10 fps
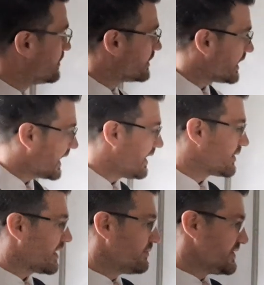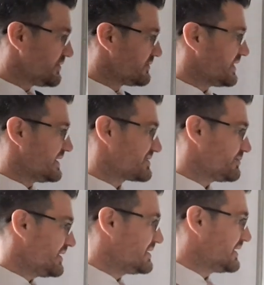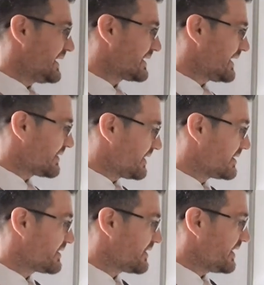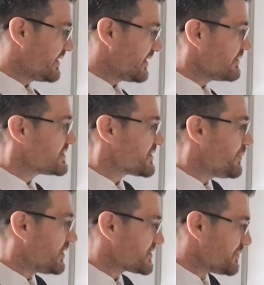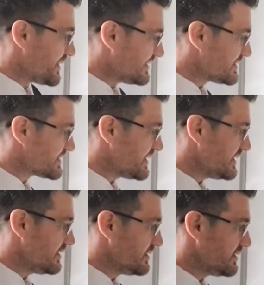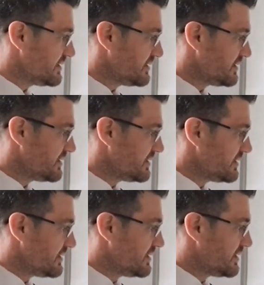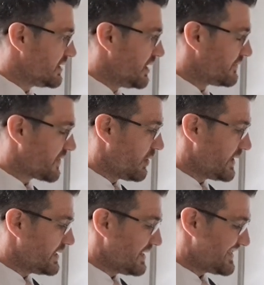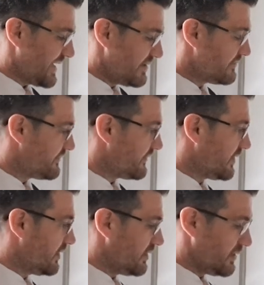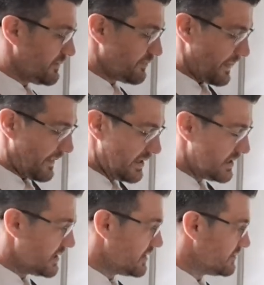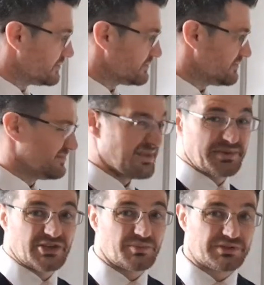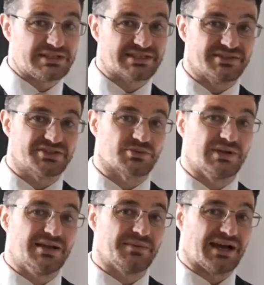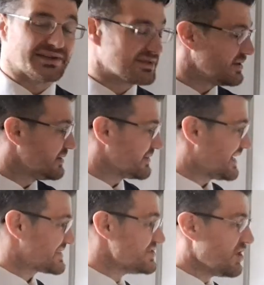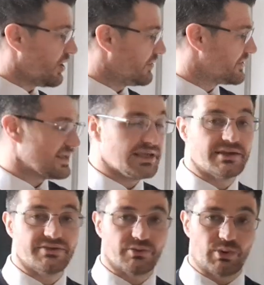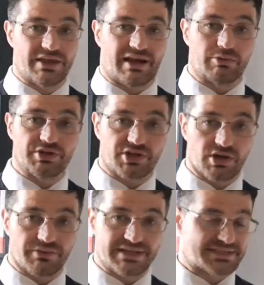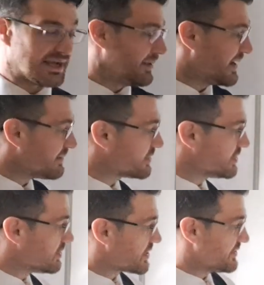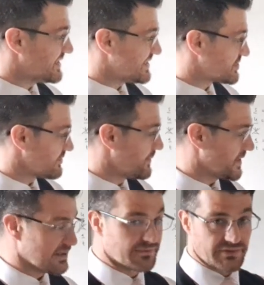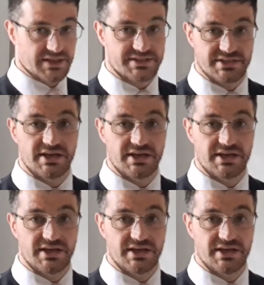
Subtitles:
how can we do this? Well, I think that there is the possibility of going again for maybe completing the square, but that's not the way that I'm going to go this time. I am going to look at the discriminant of this